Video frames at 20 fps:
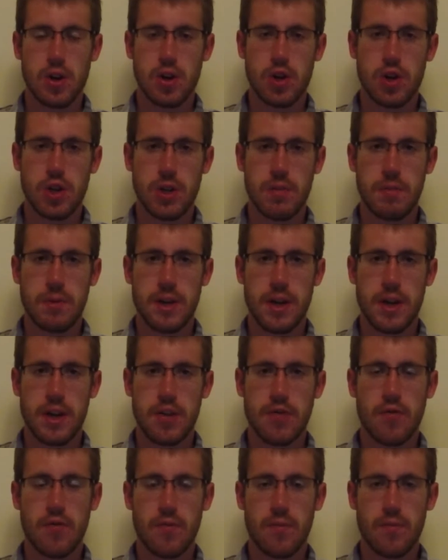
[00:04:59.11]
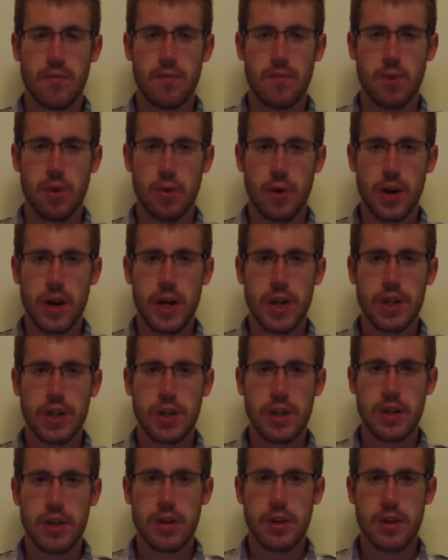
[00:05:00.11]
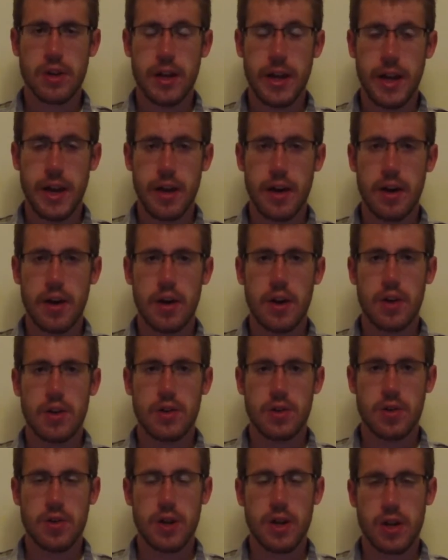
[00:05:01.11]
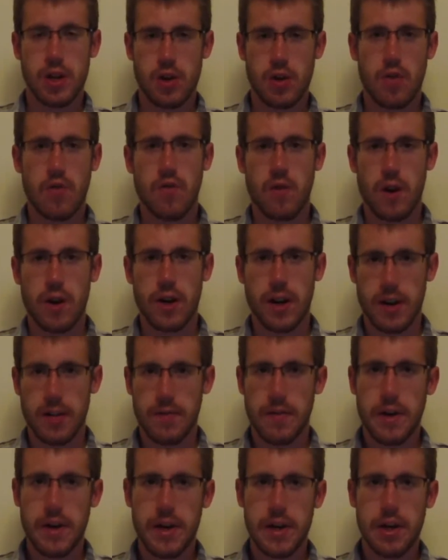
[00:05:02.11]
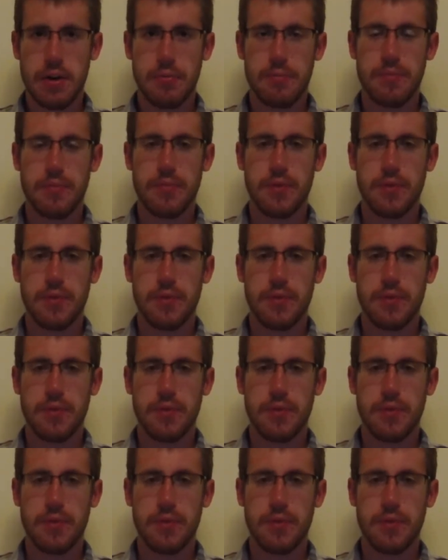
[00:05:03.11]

GPS location data so that your friend can find you.